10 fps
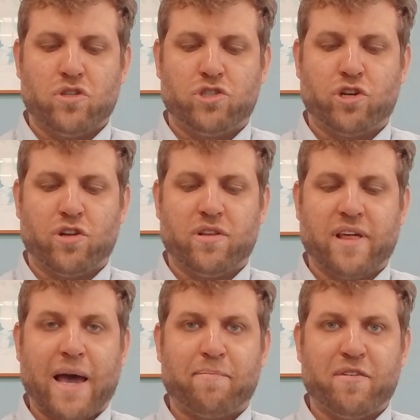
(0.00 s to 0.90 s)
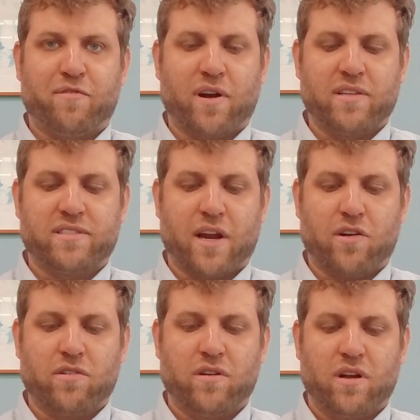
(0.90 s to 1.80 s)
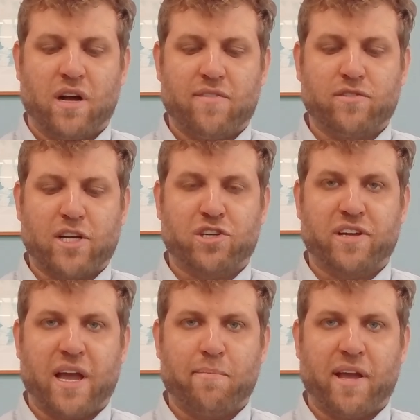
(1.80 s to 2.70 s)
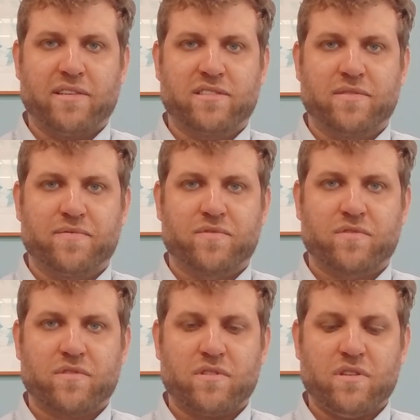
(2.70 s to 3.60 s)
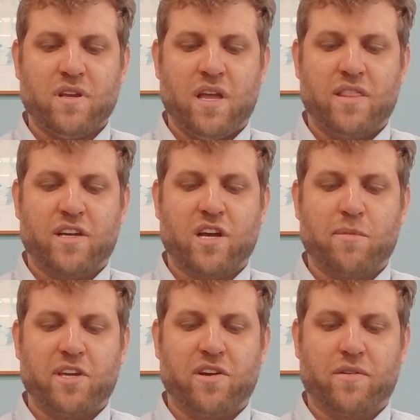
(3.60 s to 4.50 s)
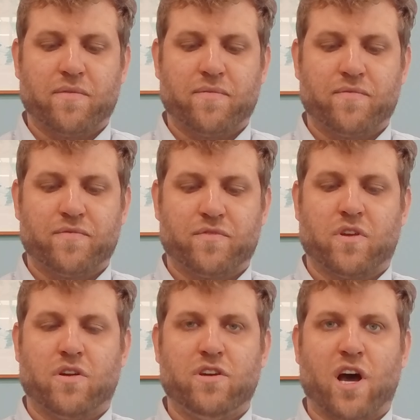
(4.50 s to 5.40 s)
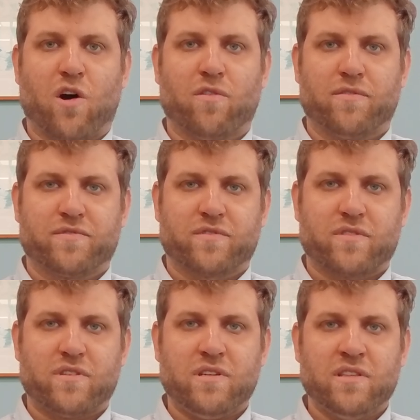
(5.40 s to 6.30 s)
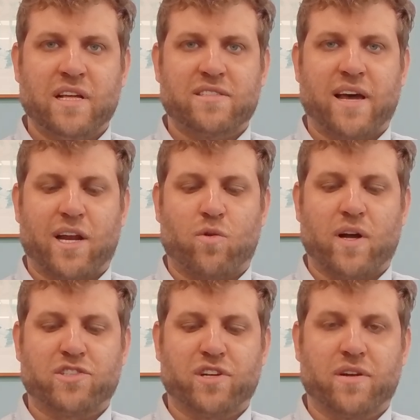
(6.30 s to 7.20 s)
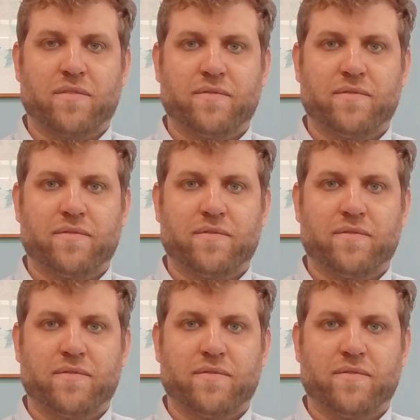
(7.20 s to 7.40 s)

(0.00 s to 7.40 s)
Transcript: should that be front and center of election campaigns in the coming year? No, that's not a question.